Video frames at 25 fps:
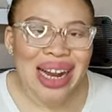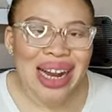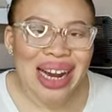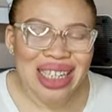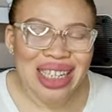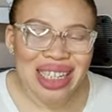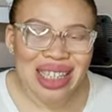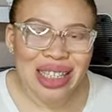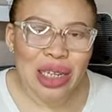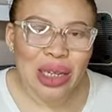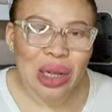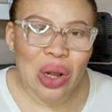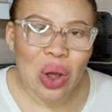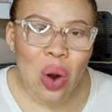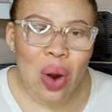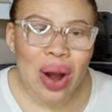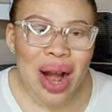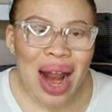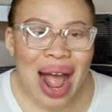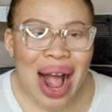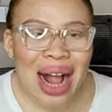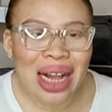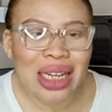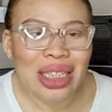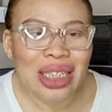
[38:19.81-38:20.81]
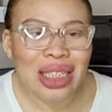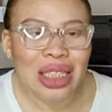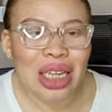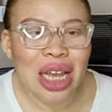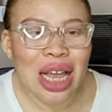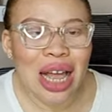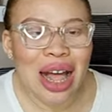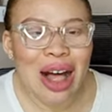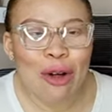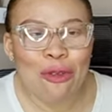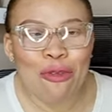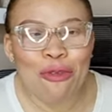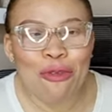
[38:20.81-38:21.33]
This is the Lord
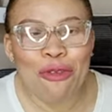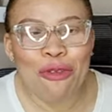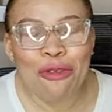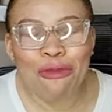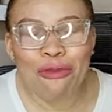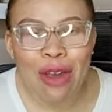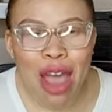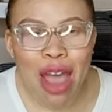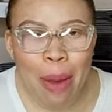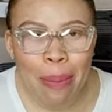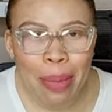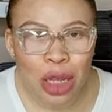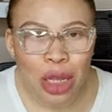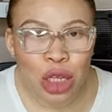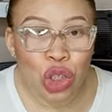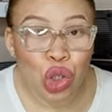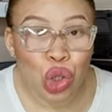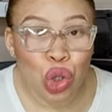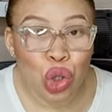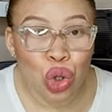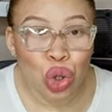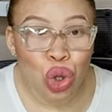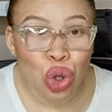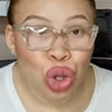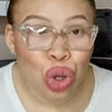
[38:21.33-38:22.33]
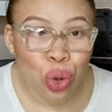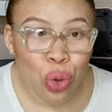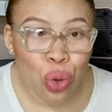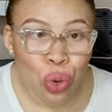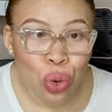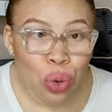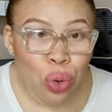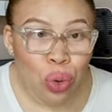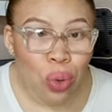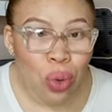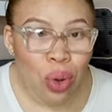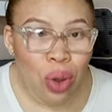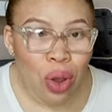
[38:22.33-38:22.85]
actually confirming to
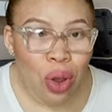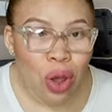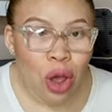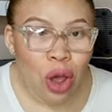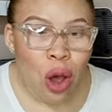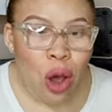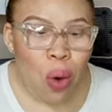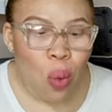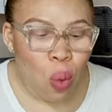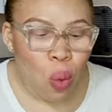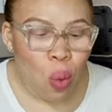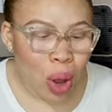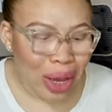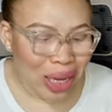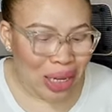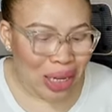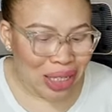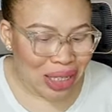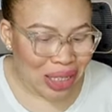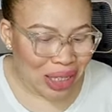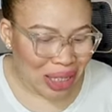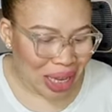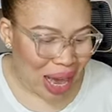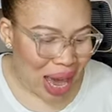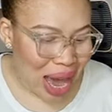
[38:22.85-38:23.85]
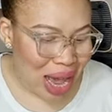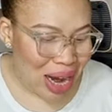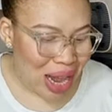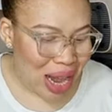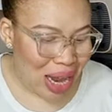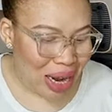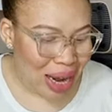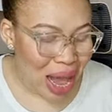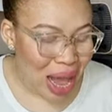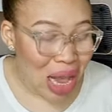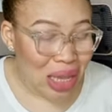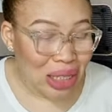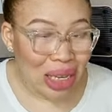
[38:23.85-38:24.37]
you what he said
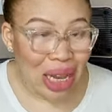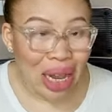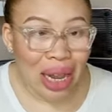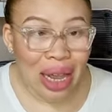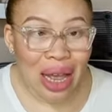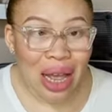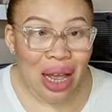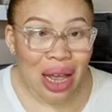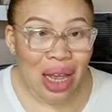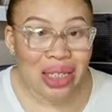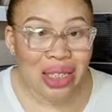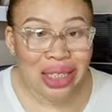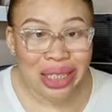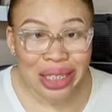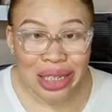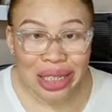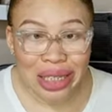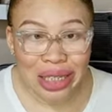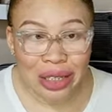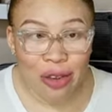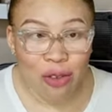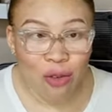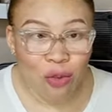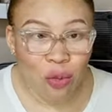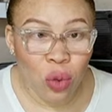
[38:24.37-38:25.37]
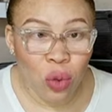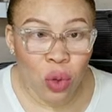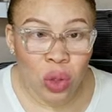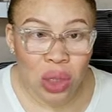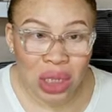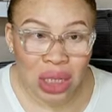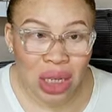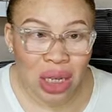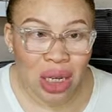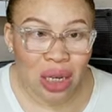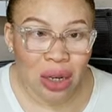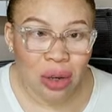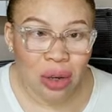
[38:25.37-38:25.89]
in Isaiah 60
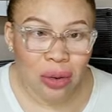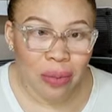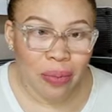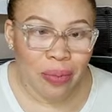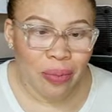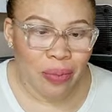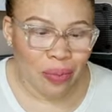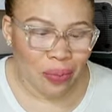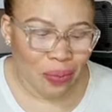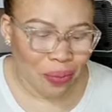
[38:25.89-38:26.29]
14.